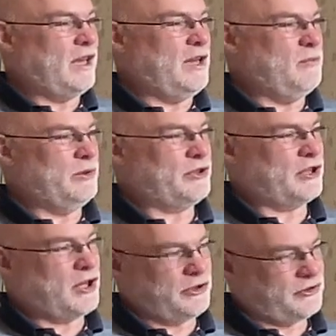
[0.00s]
it was
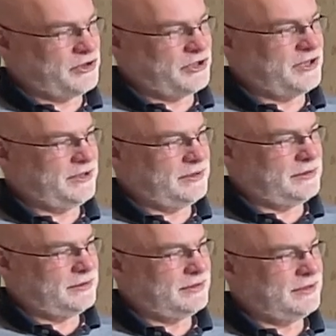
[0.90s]
the countryside
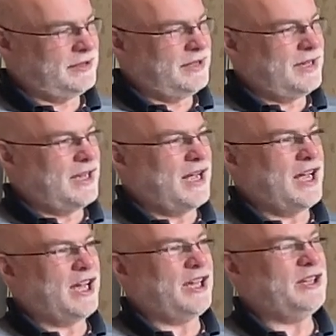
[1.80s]

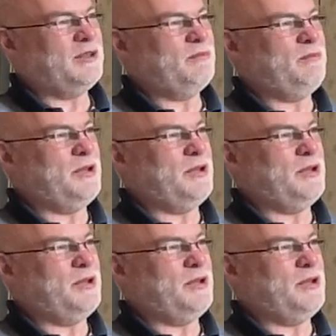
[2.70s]
and